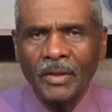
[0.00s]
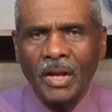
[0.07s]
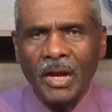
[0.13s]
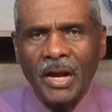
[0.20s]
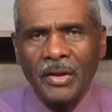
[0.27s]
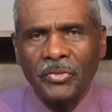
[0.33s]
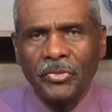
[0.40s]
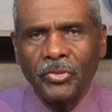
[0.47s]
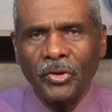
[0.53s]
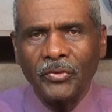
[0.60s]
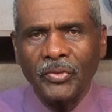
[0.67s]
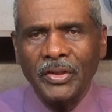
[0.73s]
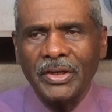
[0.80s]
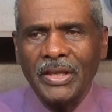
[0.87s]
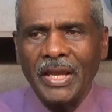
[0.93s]
I thought
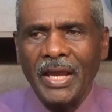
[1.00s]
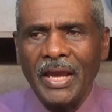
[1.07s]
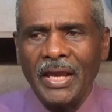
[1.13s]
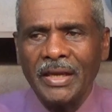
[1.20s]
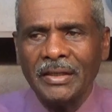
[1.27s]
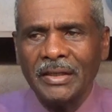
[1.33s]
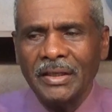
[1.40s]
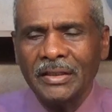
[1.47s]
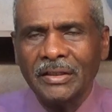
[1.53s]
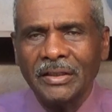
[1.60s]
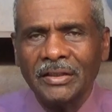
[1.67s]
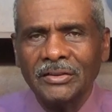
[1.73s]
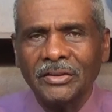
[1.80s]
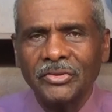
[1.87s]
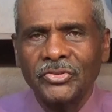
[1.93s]
that he had an
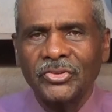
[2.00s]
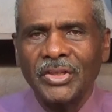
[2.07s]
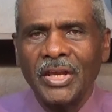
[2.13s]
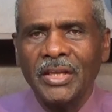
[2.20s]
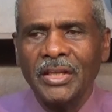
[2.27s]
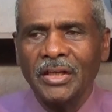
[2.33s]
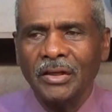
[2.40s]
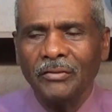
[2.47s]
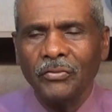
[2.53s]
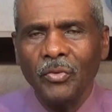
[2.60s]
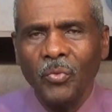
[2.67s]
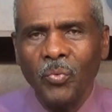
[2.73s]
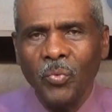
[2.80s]
understanding of